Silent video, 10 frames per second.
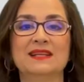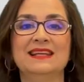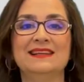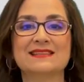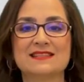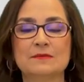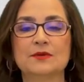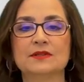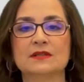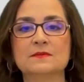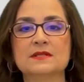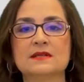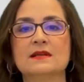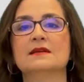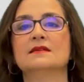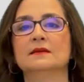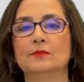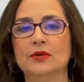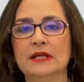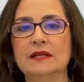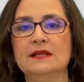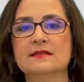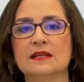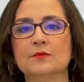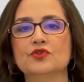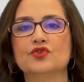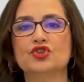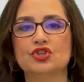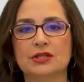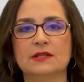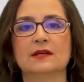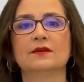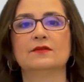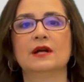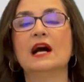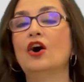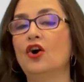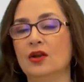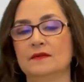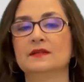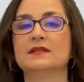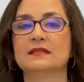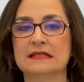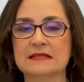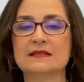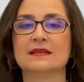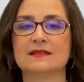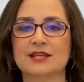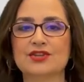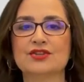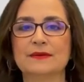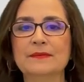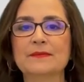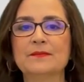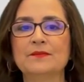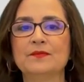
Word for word: but in simple terms, the brain is able to shut down all of this sensitization.